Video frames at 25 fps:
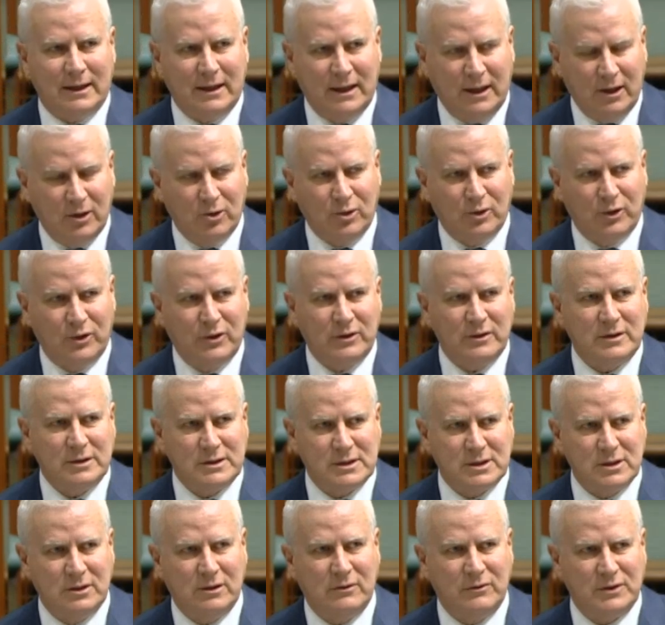health
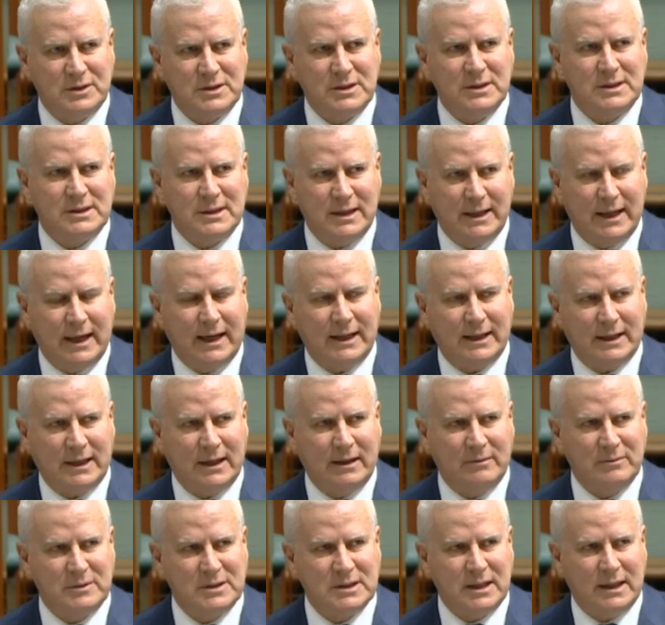services and
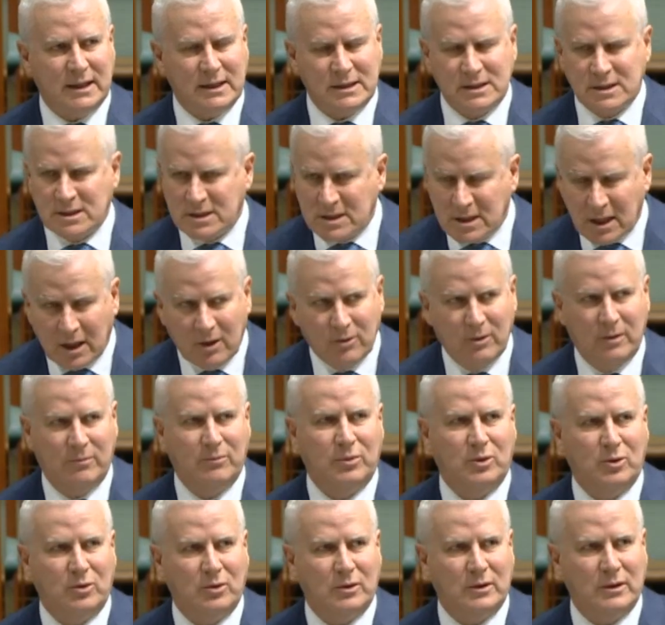outcomes are so
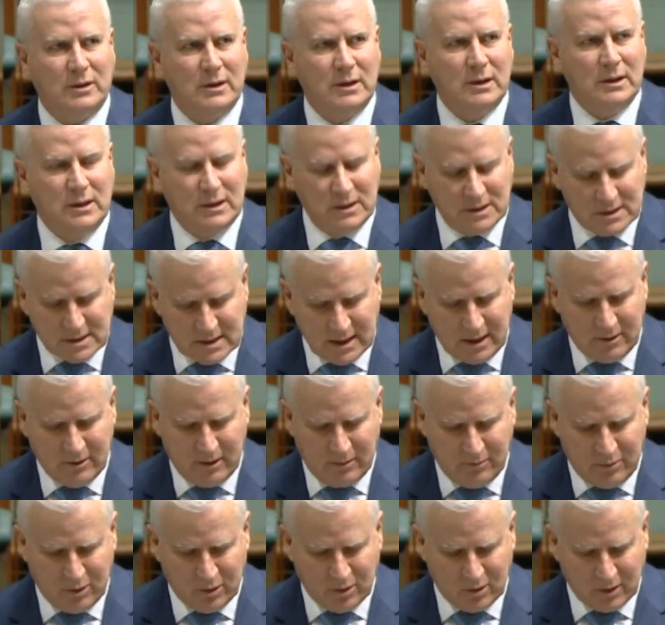important, so
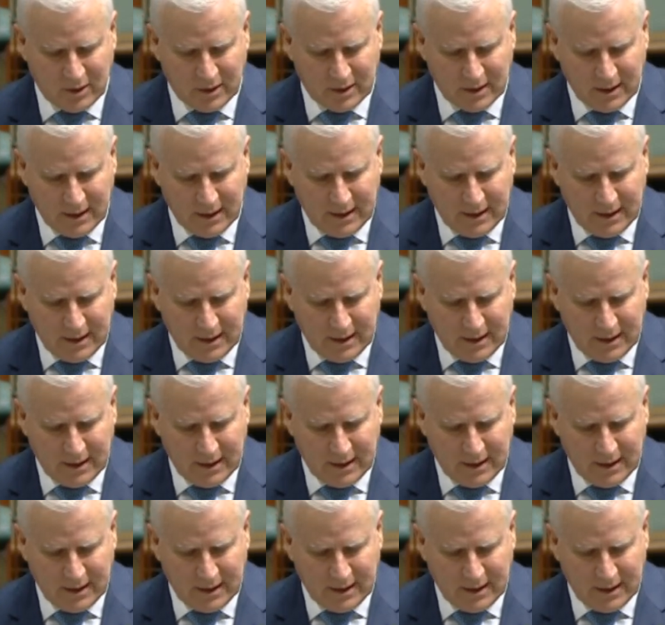important.